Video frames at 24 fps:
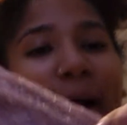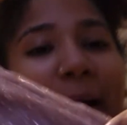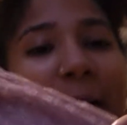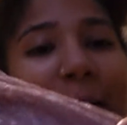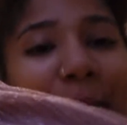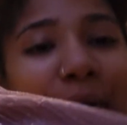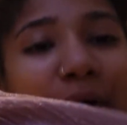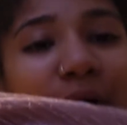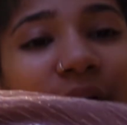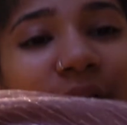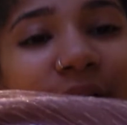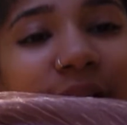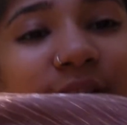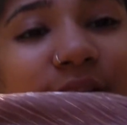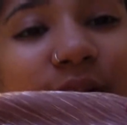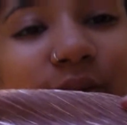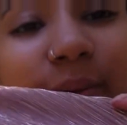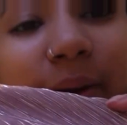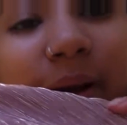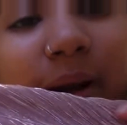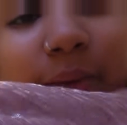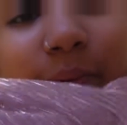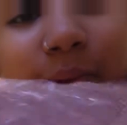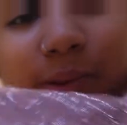I bought her this
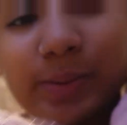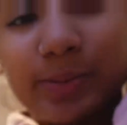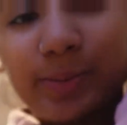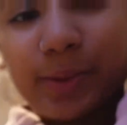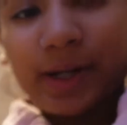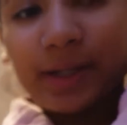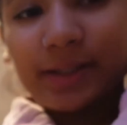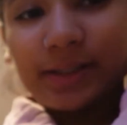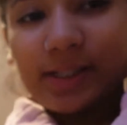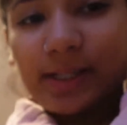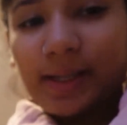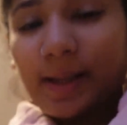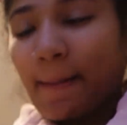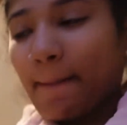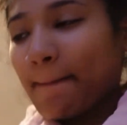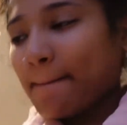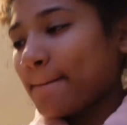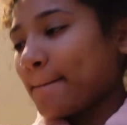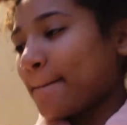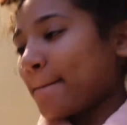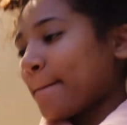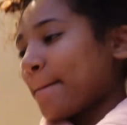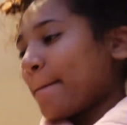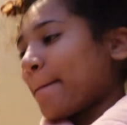while I was pregnant.
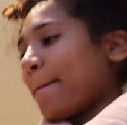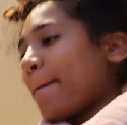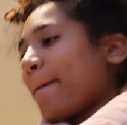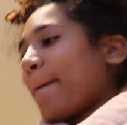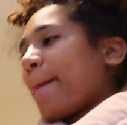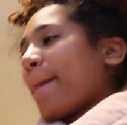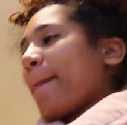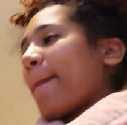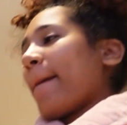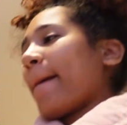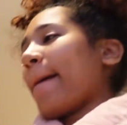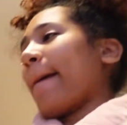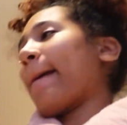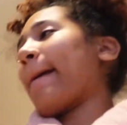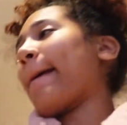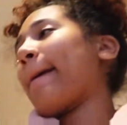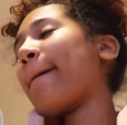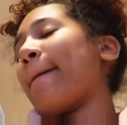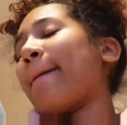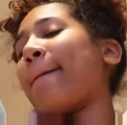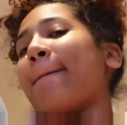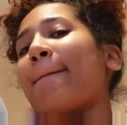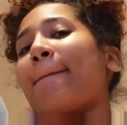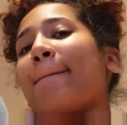
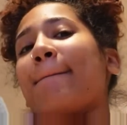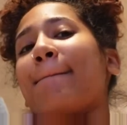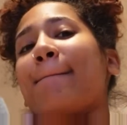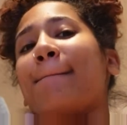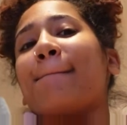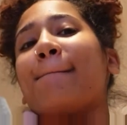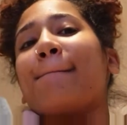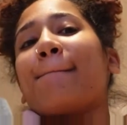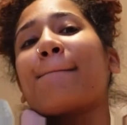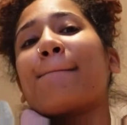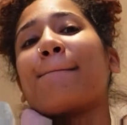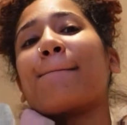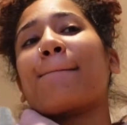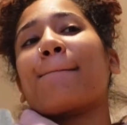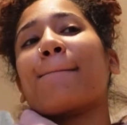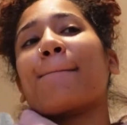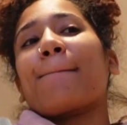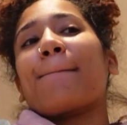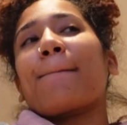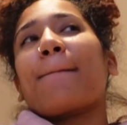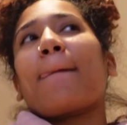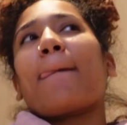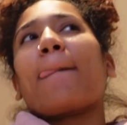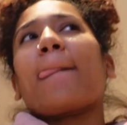Um,
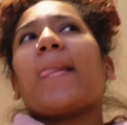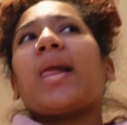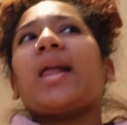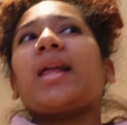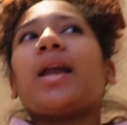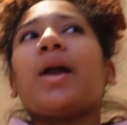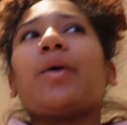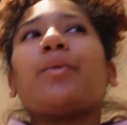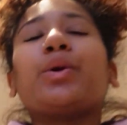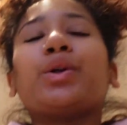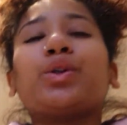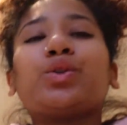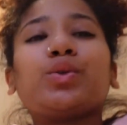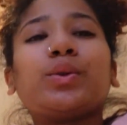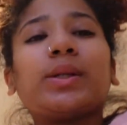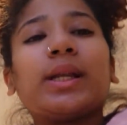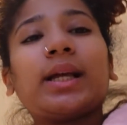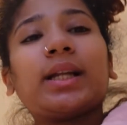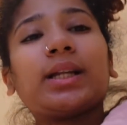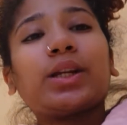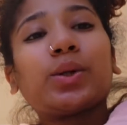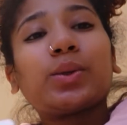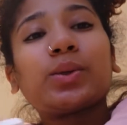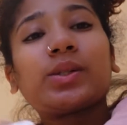and yeah, I want to do like
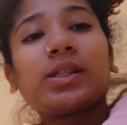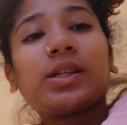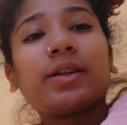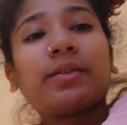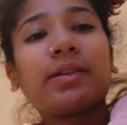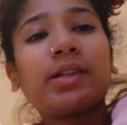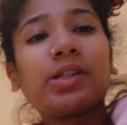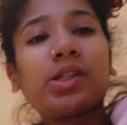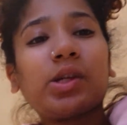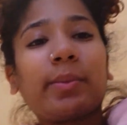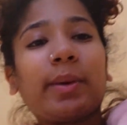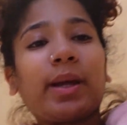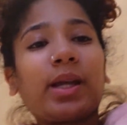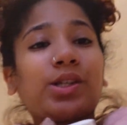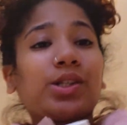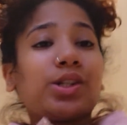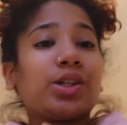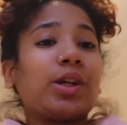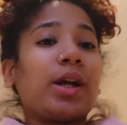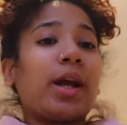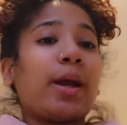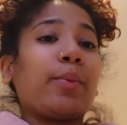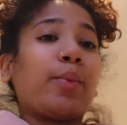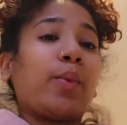a little series on my
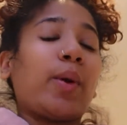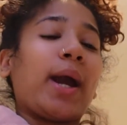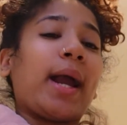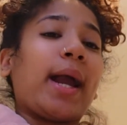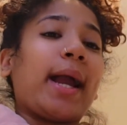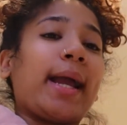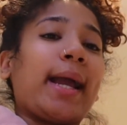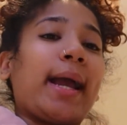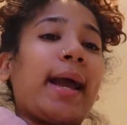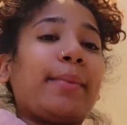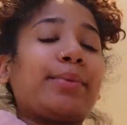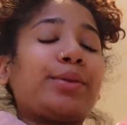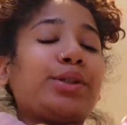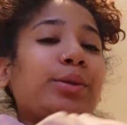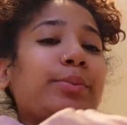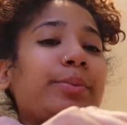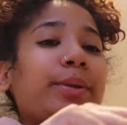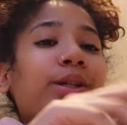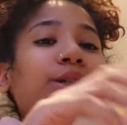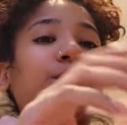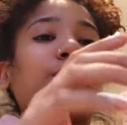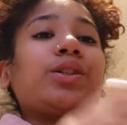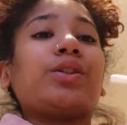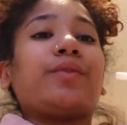Instagram where I capture
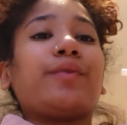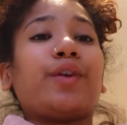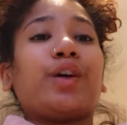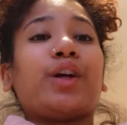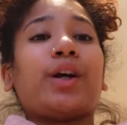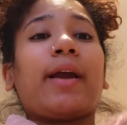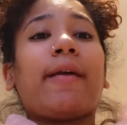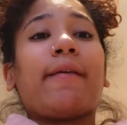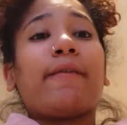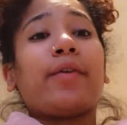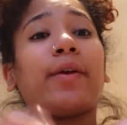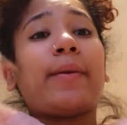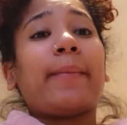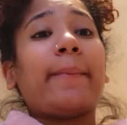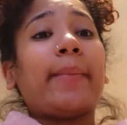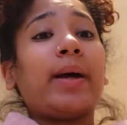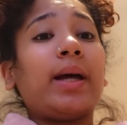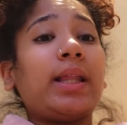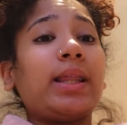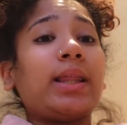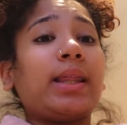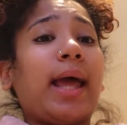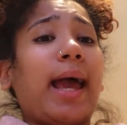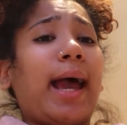pictures of her every
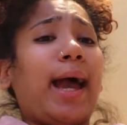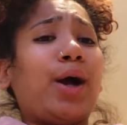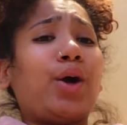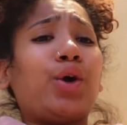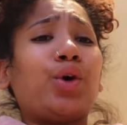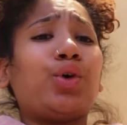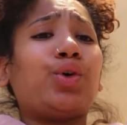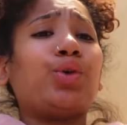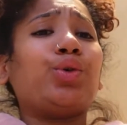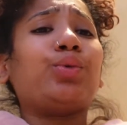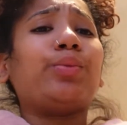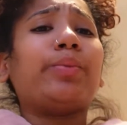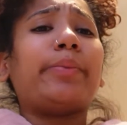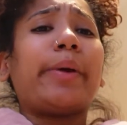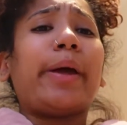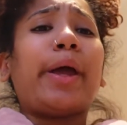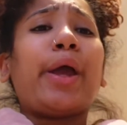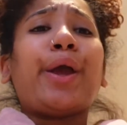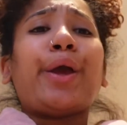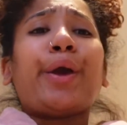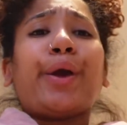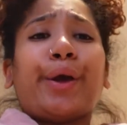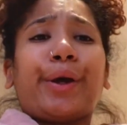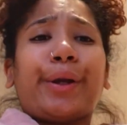month at home
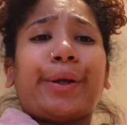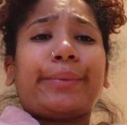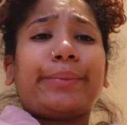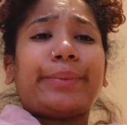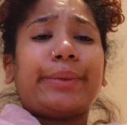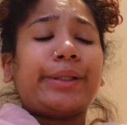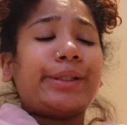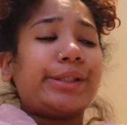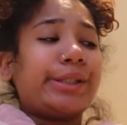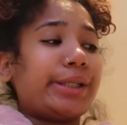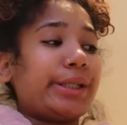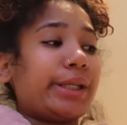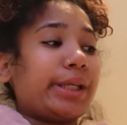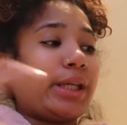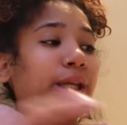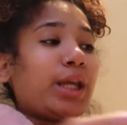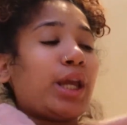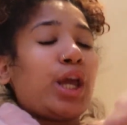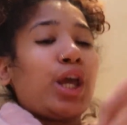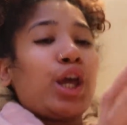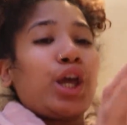on a budget.